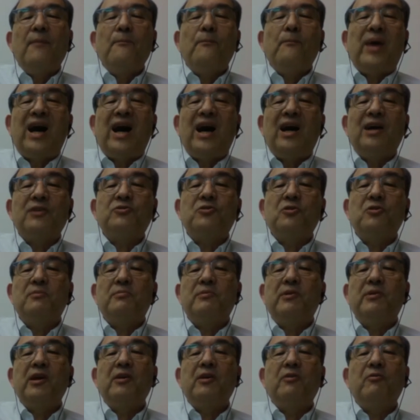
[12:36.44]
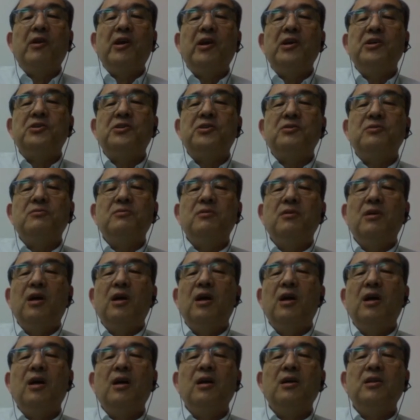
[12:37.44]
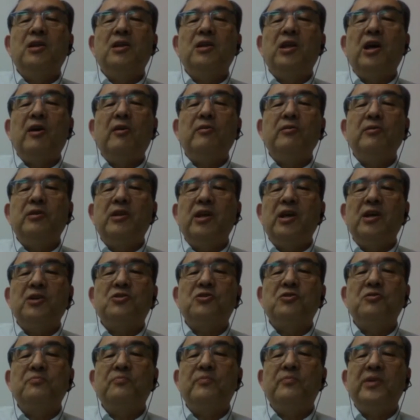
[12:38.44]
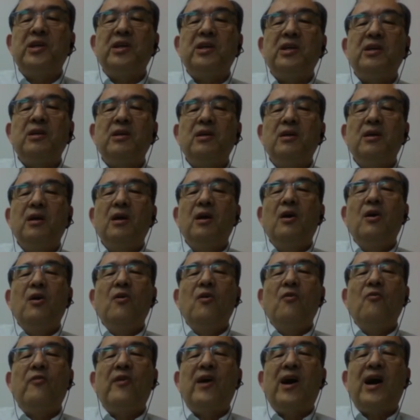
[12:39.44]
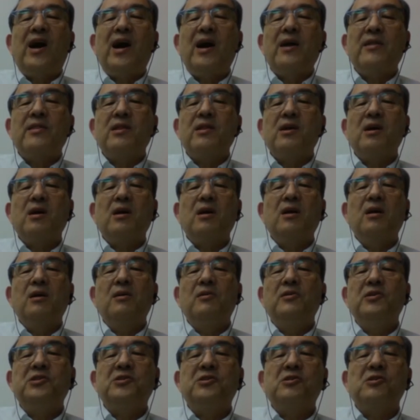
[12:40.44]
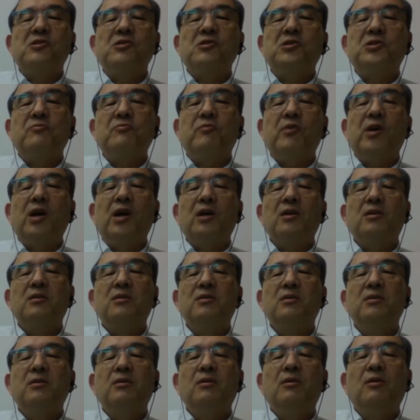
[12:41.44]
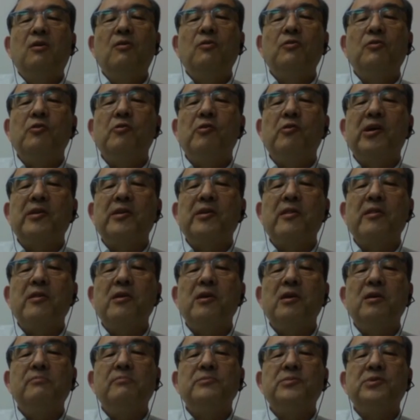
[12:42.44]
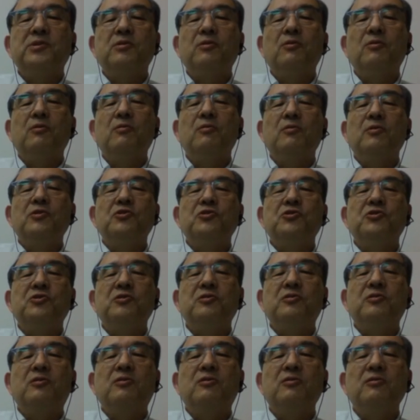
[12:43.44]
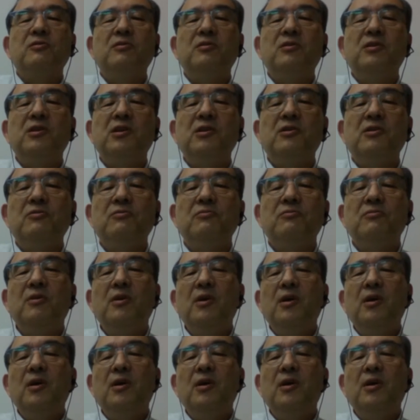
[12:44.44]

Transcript: part of regulation, there should be further research work on your theme. So you should continue.